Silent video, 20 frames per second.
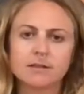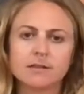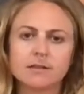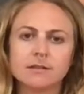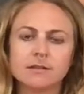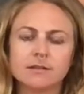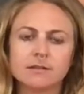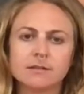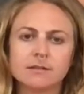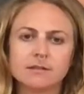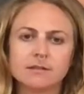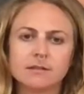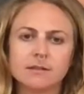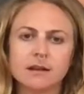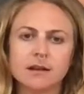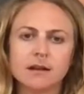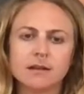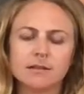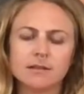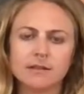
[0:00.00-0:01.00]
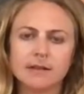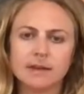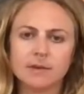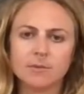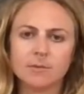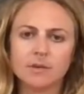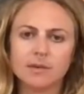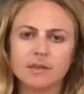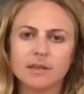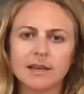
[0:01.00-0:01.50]
starting
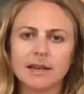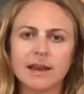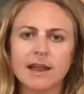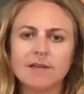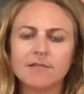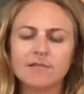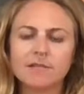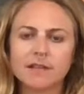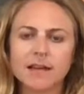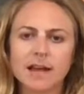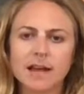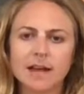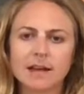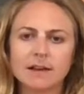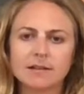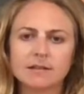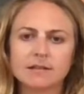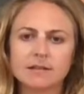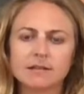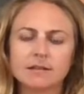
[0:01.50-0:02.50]
with the left hand,